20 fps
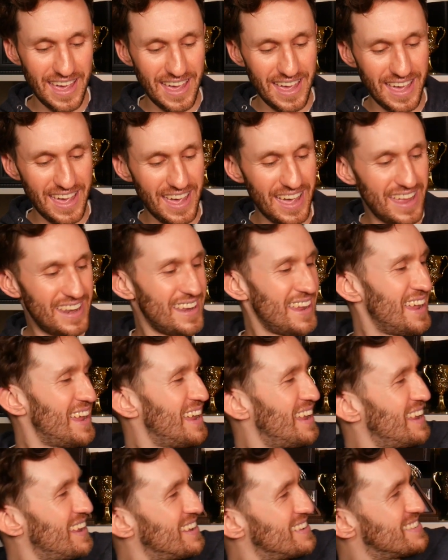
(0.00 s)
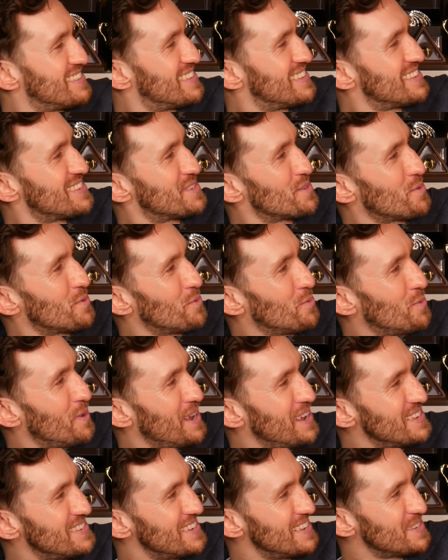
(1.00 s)
And it is this
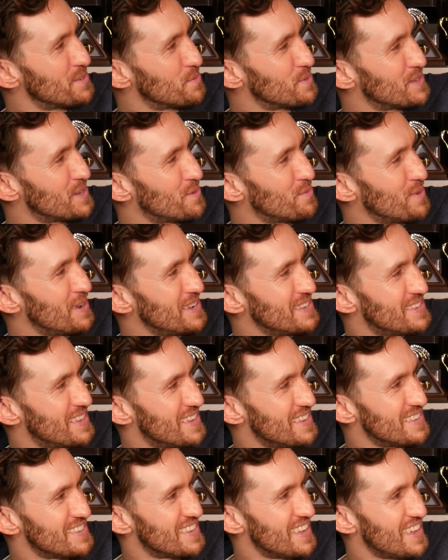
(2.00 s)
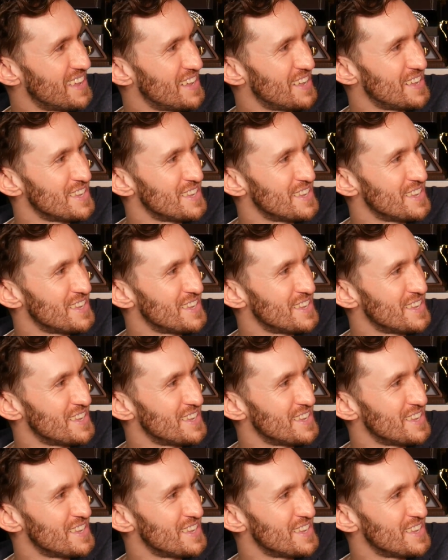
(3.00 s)
Wheezy's Wizard Wheezes